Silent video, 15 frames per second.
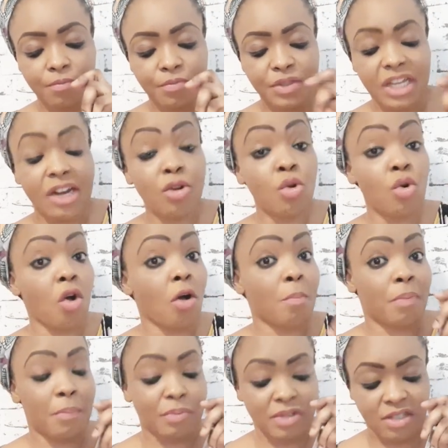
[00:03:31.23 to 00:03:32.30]
the look on
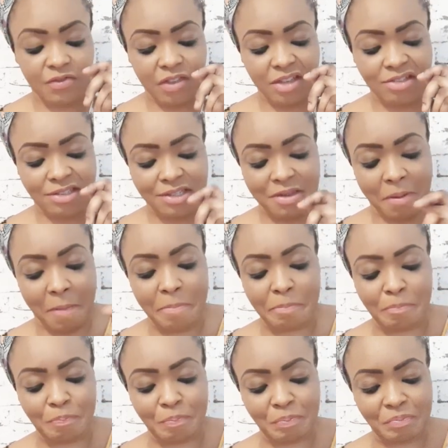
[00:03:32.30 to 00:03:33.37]
people's face,
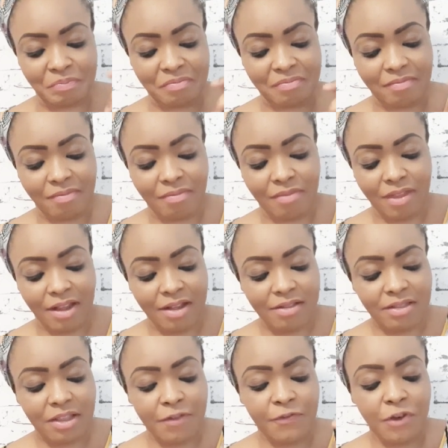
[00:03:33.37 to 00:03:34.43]

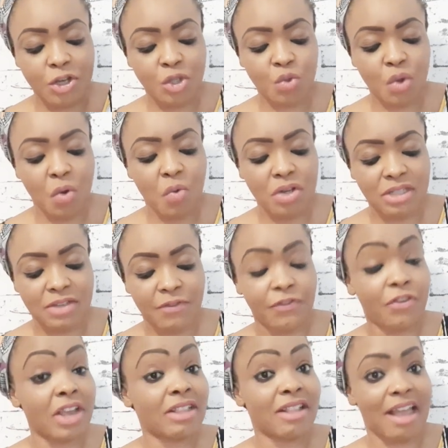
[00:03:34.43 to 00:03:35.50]
the first one wasn't
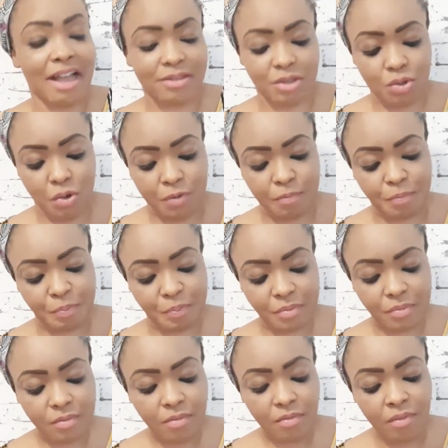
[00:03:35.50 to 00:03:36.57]
friendly at all.
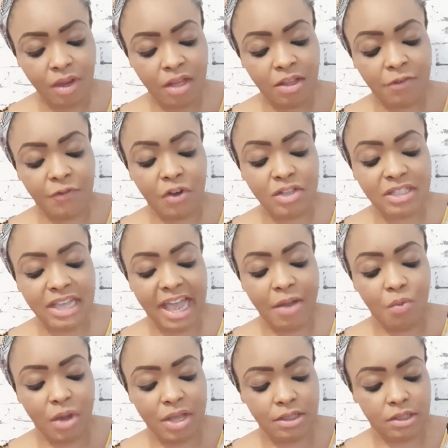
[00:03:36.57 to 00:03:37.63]
The first day I
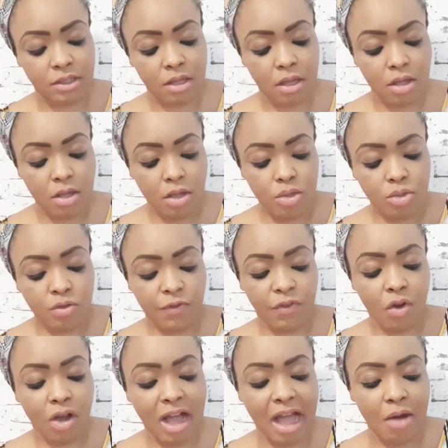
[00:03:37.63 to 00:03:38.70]
went to
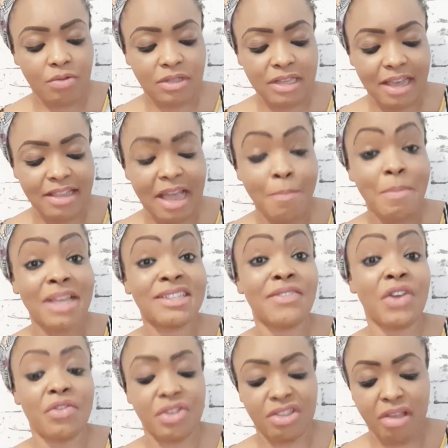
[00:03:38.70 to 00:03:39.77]
vlog outside, I met a
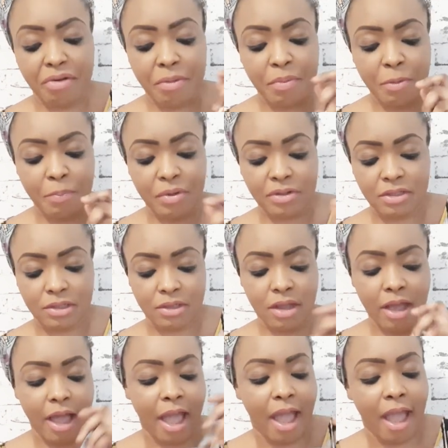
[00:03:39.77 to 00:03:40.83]
very terrible
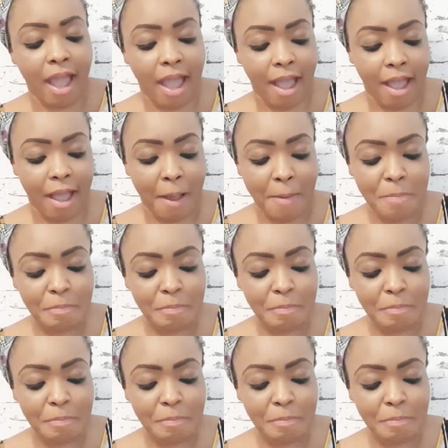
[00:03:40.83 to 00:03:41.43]
person. I